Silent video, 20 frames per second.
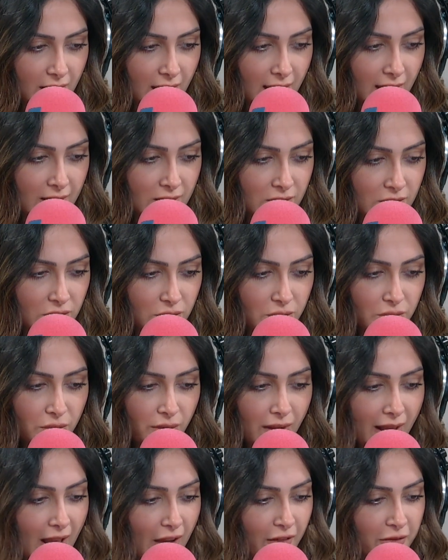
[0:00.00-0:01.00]
And you
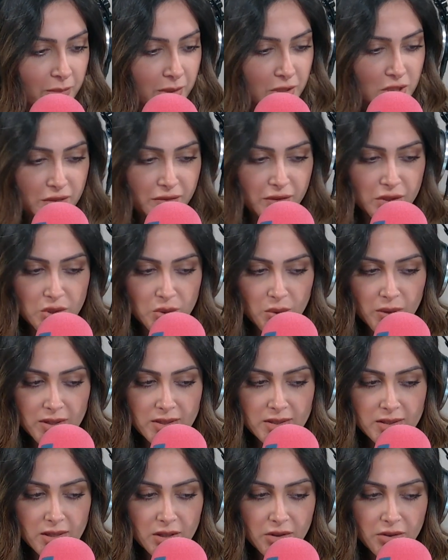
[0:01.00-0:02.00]
don't have much of a choice.